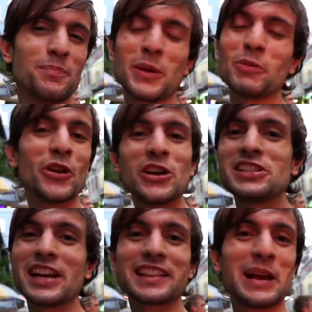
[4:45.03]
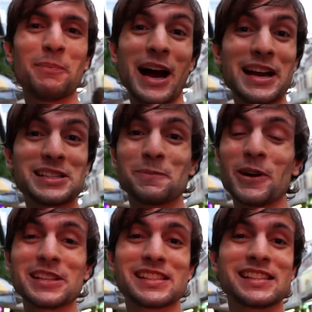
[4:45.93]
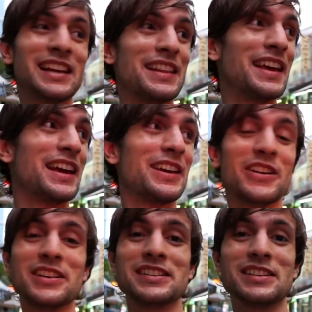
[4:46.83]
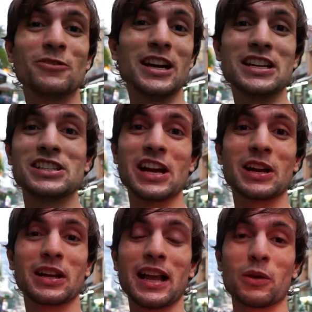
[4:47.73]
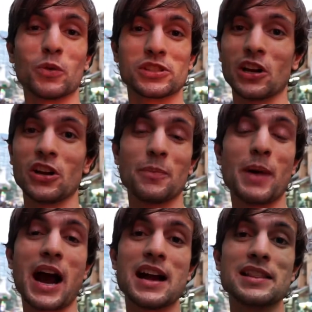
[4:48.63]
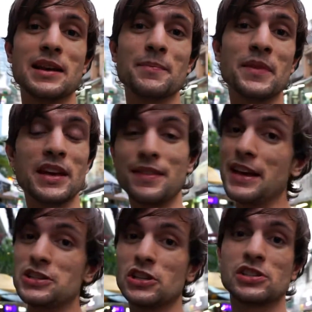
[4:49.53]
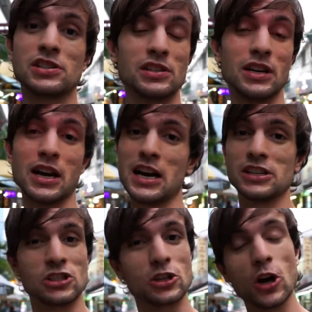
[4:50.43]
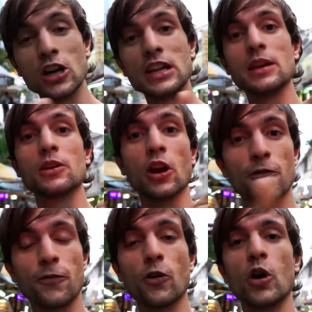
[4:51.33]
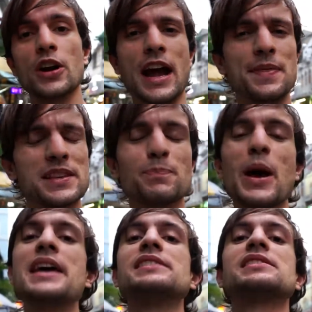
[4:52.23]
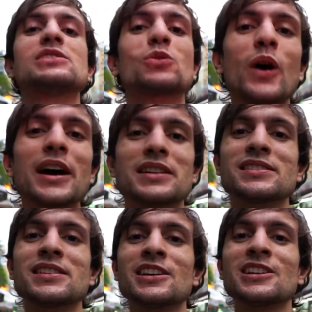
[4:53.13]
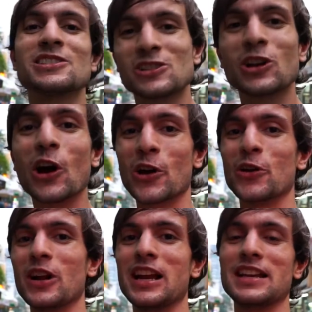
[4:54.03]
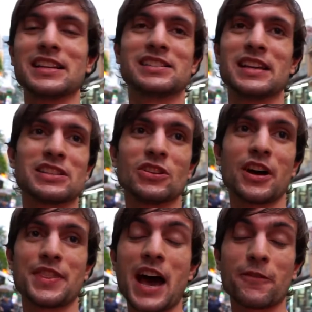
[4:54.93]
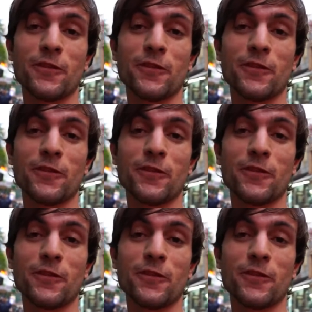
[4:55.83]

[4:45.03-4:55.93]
people don't check their blind spots. They don't really check like what's going on behind them. They just slowly go forward, and the pace is quite slow, really. It's not that